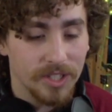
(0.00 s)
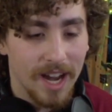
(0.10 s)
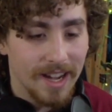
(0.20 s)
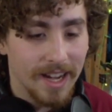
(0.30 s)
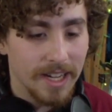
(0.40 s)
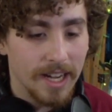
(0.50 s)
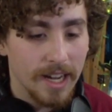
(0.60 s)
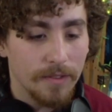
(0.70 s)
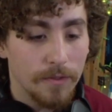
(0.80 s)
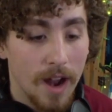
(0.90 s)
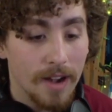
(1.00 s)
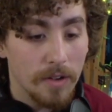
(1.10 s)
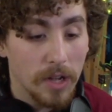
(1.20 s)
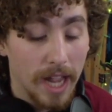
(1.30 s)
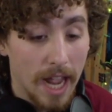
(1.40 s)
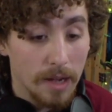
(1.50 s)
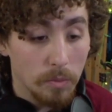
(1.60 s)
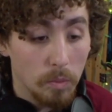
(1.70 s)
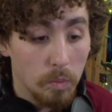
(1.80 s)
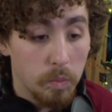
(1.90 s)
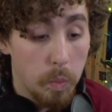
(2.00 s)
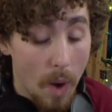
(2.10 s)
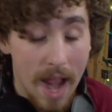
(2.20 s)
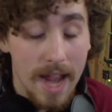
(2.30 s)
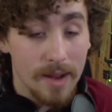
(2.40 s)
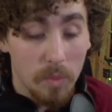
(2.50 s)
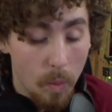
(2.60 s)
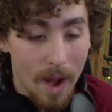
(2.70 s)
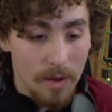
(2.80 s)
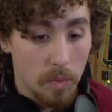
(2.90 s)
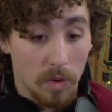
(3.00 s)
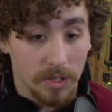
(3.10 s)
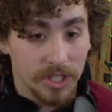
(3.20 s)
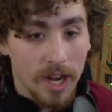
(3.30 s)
And if not, like, way worse.